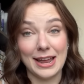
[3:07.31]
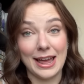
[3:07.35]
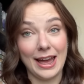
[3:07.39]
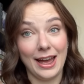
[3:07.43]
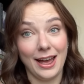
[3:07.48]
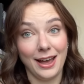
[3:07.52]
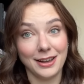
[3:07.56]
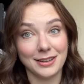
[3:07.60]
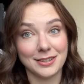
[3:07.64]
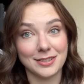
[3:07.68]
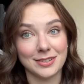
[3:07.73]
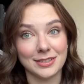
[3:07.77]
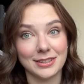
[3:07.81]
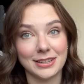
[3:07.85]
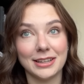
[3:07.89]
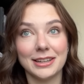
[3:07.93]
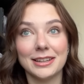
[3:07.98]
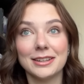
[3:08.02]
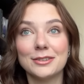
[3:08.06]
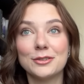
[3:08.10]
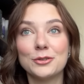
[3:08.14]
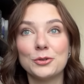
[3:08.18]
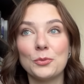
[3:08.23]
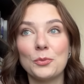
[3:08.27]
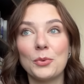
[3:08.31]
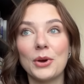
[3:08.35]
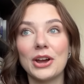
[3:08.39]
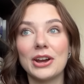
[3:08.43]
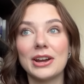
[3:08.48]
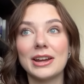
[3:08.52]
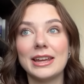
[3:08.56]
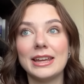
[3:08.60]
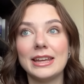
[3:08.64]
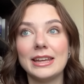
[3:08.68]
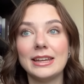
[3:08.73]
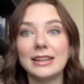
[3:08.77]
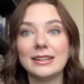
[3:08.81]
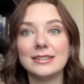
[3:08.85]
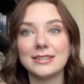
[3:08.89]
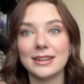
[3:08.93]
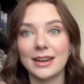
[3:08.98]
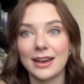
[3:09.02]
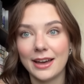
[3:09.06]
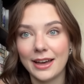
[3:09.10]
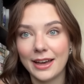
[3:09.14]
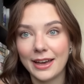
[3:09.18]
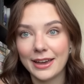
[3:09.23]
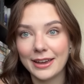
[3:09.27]
accident where he
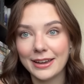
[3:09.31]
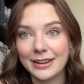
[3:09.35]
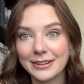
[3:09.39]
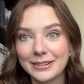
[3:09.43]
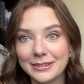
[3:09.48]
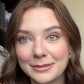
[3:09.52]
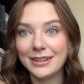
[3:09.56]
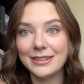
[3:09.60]
died.